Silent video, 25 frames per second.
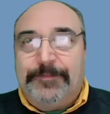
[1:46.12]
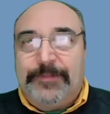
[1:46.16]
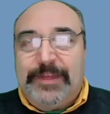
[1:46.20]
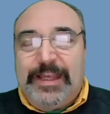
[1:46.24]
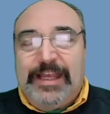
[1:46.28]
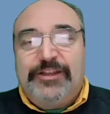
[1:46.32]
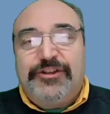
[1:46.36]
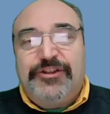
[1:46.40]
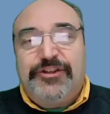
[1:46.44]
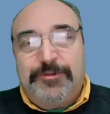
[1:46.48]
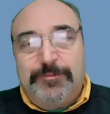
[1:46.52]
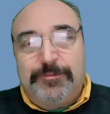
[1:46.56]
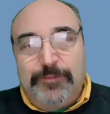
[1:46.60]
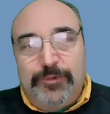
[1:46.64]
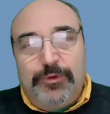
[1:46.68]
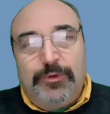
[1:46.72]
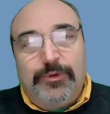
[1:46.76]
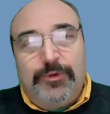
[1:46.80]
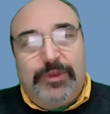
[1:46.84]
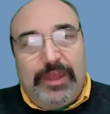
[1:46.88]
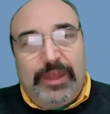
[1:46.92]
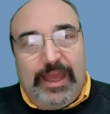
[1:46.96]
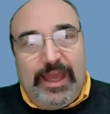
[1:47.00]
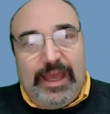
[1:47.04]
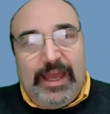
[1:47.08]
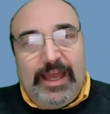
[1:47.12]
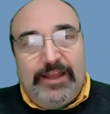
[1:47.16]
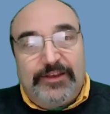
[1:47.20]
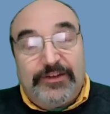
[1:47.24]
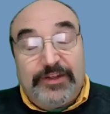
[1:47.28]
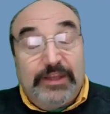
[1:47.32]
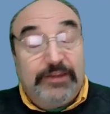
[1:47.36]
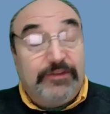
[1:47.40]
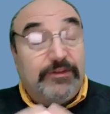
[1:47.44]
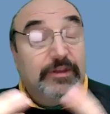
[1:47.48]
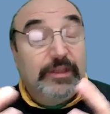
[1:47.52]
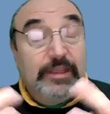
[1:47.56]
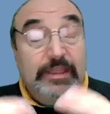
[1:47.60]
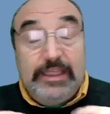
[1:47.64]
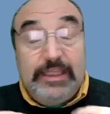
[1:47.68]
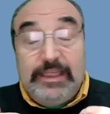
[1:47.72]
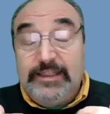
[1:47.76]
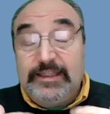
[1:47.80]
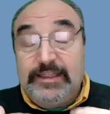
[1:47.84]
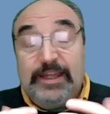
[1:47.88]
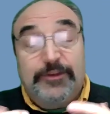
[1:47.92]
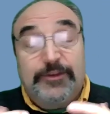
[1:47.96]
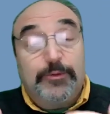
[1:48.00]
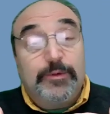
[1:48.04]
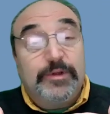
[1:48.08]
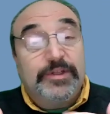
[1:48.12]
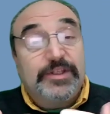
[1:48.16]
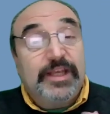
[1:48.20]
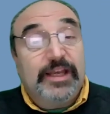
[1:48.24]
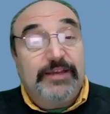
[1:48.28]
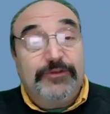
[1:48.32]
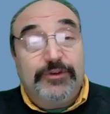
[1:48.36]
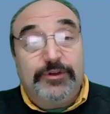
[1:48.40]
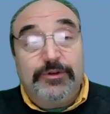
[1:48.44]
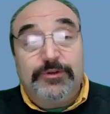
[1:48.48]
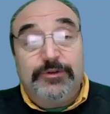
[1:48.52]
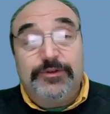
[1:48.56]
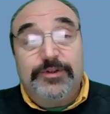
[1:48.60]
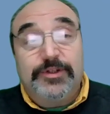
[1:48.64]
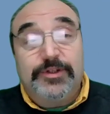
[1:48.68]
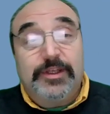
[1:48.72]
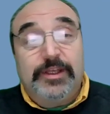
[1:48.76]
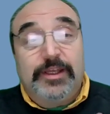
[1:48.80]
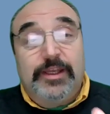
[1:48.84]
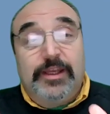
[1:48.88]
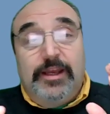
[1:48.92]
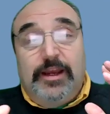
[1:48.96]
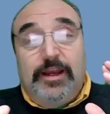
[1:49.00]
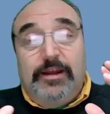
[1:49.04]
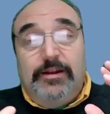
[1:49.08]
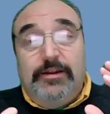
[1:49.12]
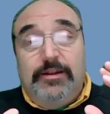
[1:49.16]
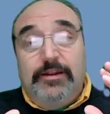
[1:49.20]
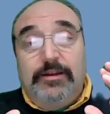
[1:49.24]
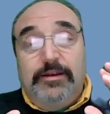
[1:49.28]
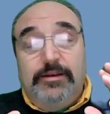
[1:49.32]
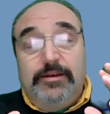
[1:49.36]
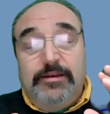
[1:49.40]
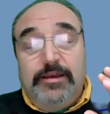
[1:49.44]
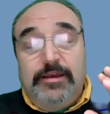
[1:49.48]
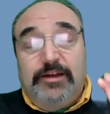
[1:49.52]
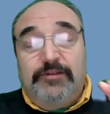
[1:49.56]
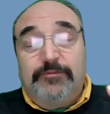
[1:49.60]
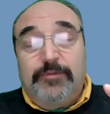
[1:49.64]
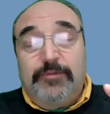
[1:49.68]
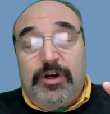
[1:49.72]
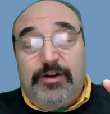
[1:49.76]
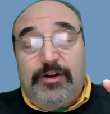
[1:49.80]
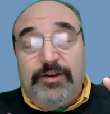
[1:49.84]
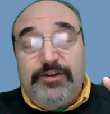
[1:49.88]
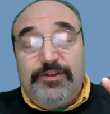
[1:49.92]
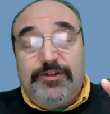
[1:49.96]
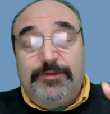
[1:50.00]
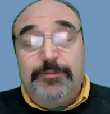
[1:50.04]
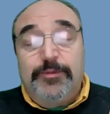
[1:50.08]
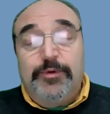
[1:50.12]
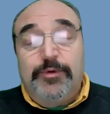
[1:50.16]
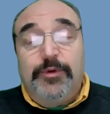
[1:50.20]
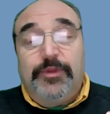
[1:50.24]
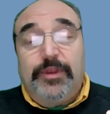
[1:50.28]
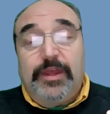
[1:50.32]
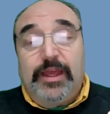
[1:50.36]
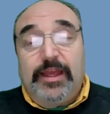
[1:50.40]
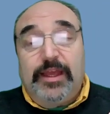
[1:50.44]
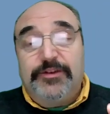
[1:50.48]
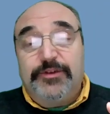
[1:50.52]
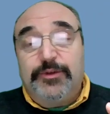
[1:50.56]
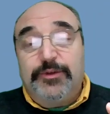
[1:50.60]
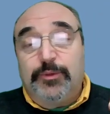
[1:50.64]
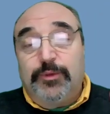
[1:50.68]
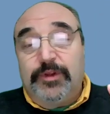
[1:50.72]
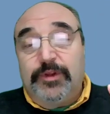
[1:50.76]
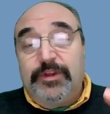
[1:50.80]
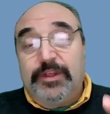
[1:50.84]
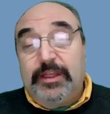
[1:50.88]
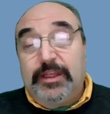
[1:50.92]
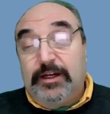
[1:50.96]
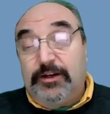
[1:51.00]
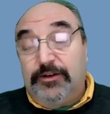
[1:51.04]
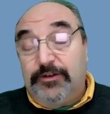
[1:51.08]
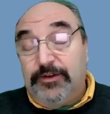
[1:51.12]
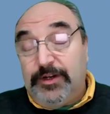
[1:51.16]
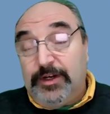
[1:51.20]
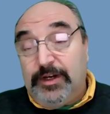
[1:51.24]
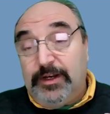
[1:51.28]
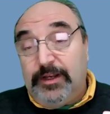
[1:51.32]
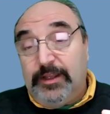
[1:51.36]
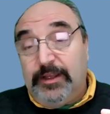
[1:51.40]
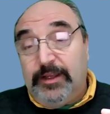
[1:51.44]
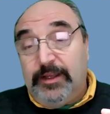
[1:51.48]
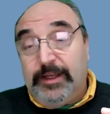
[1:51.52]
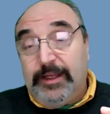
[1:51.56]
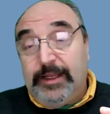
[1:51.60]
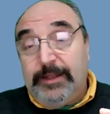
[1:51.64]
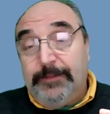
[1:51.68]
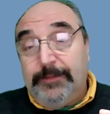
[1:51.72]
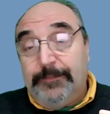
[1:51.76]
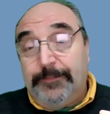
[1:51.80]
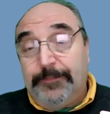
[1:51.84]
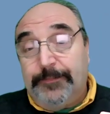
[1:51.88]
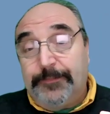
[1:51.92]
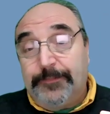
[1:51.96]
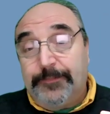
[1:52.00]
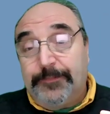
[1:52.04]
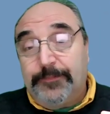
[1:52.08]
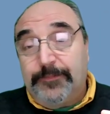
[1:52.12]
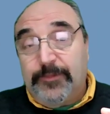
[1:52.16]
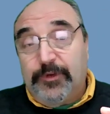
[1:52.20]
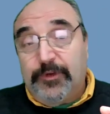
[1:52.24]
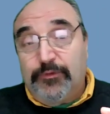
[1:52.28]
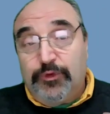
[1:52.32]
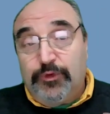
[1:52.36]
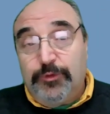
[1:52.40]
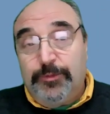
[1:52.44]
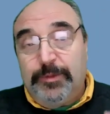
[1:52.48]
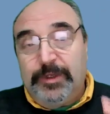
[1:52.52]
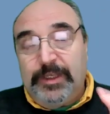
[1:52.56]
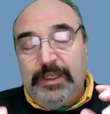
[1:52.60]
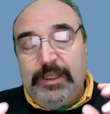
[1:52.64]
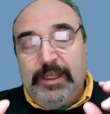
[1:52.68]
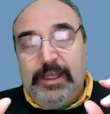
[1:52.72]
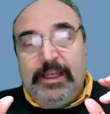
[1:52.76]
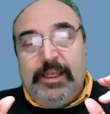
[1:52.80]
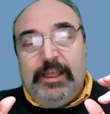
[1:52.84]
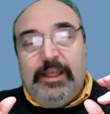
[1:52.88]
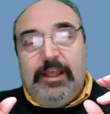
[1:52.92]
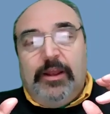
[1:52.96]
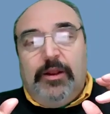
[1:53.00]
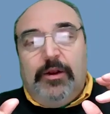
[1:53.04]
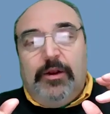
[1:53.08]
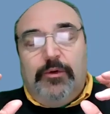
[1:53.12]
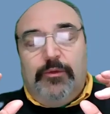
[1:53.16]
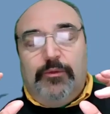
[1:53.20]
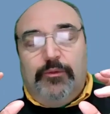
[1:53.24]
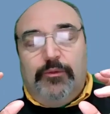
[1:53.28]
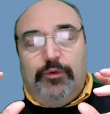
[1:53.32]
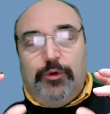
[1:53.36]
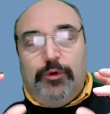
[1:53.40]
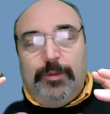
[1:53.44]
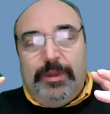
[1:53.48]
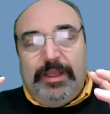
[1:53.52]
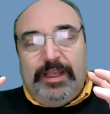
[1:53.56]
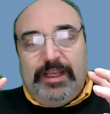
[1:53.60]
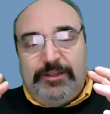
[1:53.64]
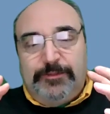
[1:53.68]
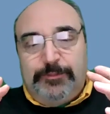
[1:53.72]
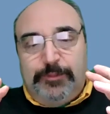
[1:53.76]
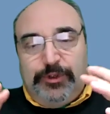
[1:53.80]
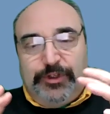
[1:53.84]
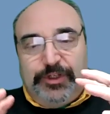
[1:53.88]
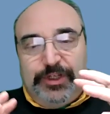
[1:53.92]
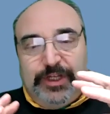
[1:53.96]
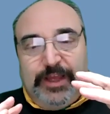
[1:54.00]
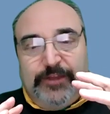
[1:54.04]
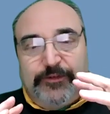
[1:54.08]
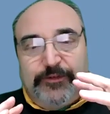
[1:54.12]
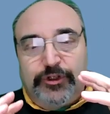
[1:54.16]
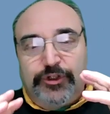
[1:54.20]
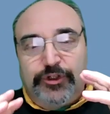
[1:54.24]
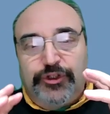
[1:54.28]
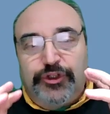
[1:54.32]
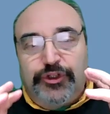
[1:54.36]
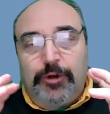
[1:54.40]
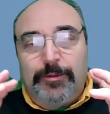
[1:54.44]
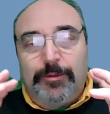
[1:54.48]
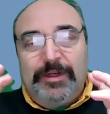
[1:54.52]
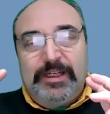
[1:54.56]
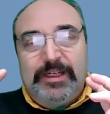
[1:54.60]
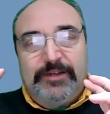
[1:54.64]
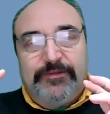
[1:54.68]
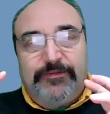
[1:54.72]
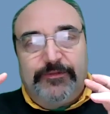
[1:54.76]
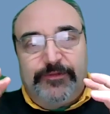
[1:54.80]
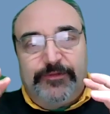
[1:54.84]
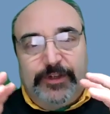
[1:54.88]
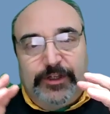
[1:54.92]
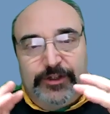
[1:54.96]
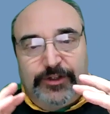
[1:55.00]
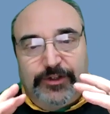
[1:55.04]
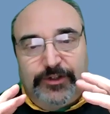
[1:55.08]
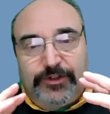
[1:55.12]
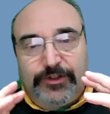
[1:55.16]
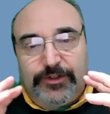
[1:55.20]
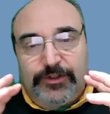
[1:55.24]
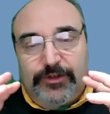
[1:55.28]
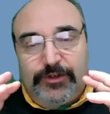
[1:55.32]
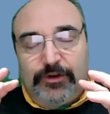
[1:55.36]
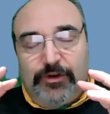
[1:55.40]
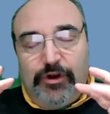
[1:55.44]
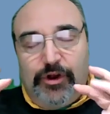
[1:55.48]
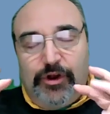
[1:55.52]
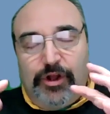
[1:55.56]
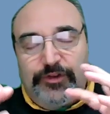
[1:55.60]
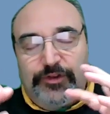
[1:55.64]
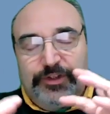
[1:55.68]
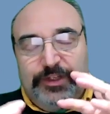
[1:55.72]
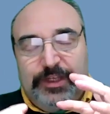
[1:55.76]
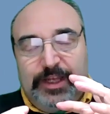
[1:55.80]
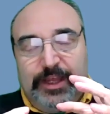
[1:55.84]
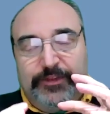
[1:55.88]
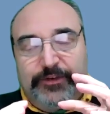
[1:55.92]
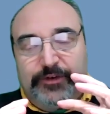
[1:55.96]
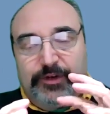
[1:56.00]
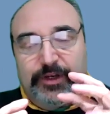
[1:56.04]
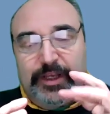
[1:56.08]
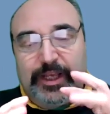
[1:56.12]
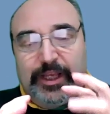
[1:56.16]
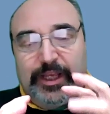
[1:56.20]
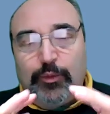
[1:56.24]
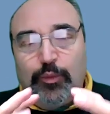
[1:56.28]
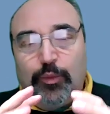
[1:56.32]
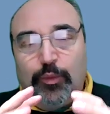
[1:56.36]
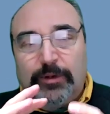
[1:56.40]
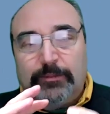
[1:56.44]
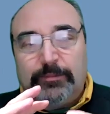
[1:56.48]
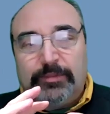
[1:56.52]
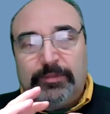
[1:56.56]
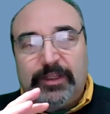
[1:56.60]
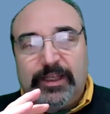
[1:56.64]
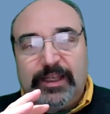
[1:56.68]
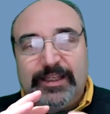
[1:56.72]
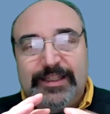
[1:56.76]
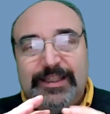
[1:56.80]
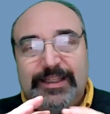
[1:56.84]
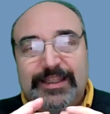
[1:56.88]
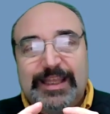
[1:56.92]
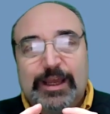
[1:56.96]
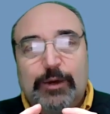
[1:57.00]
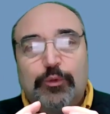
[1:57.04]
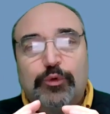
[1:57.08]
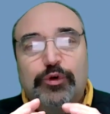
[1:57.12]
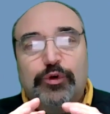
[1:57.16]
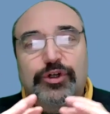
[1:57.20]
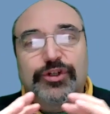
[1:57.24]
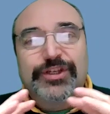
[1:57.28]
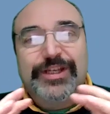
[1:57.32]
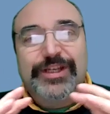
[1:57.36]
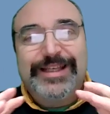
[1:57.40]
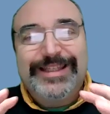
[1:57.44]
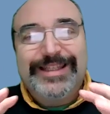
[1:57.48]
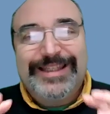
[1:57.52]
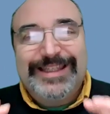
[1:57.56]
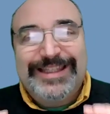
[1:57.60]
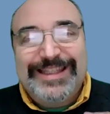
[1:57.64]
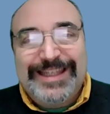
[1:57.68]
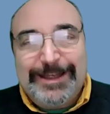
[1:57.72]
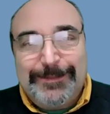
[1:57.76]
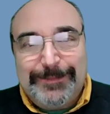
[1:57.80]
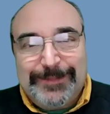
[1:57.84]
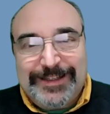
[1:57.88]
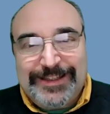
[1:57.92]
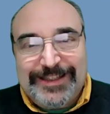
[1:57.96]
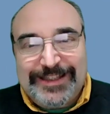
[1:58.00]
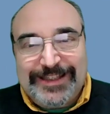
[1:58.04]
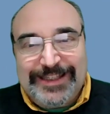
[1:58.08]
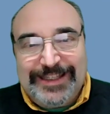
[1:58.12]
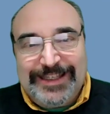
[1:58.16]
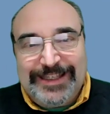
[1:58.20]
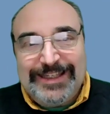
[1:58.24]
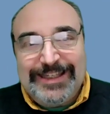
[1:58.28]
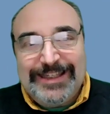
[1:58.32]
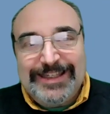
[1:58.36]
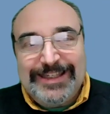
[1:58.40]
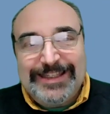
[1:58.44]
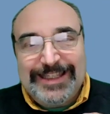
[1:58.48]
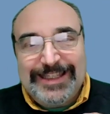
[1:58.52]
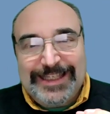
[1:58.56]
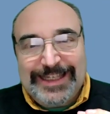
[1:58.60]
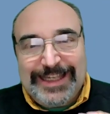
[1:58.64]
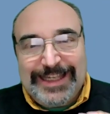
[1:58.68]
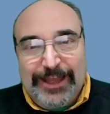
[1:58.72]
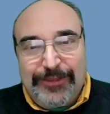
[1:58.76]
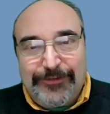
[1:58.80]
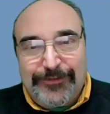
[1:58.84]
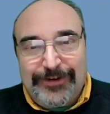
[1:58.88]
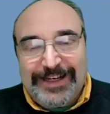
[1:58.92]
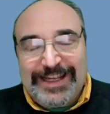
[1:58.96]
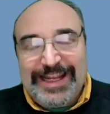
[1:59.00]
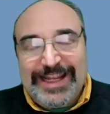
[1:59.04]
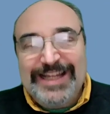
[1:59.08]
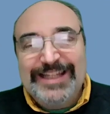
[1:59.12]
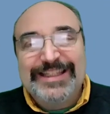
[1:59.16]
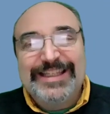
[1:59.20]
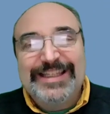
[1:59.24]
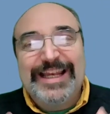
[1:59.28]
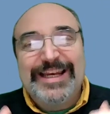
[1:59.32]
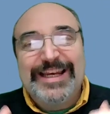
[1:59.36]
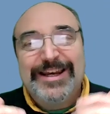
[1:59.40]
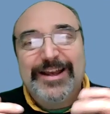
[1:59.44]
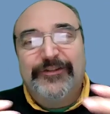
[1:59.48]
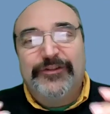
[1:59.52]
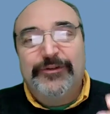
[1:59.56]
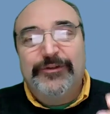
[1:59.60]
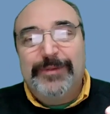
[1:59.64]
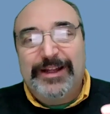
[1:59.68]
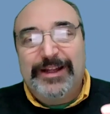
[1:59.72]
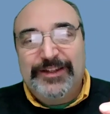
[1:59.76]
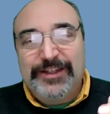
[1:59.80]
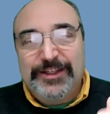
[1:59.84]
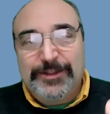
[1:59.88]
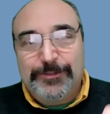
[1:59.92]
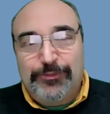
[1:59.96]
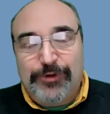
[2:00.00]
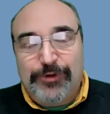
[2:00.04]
as smooth as, at least not the ones I've used. None of them are as smooth as the ones that are in Ruby. Ruby has put together so many different features all together in one place that works seamlessly together. I can't say enough about this